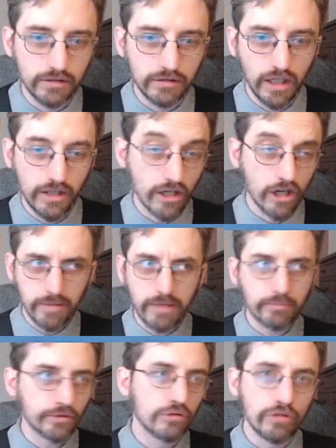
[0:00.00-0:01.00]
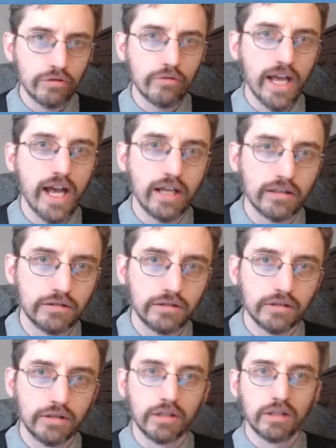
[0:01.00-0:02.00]
And there are people who do that.
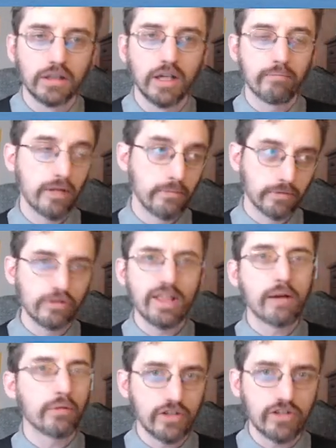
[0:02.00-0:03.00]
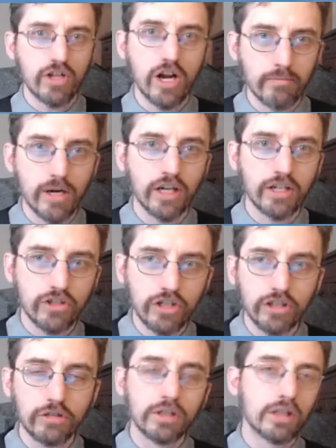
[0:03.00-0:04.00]
And people do that with the stock market too.
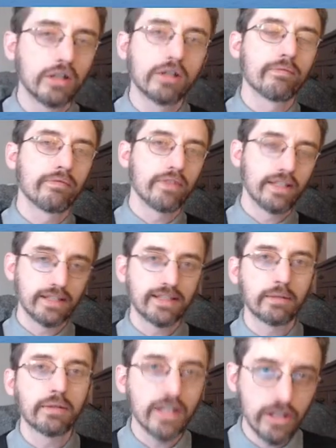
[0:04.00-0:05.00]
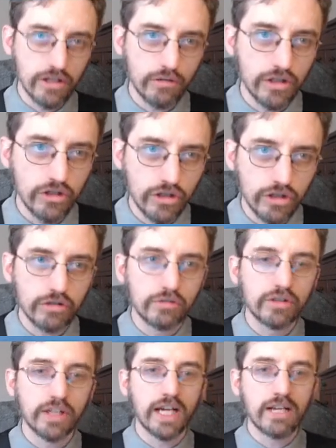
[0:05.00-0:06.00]
This is something that you can do
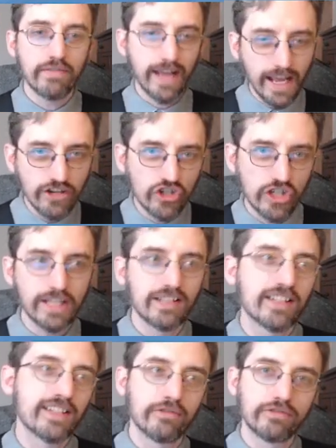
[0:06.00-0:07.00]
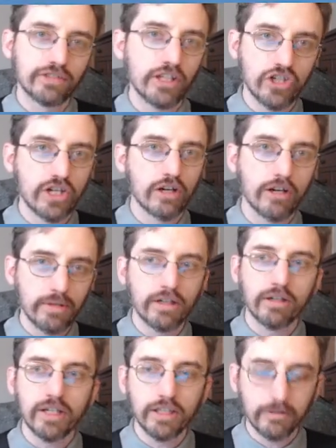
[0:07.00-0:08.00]
to kind of hedge against this inflationary
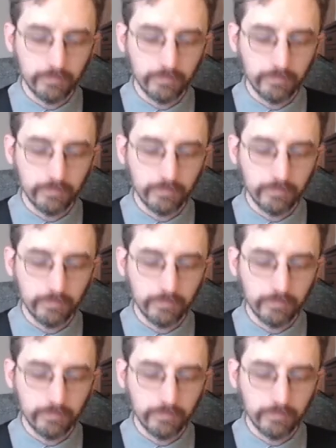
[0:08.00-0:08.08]
period.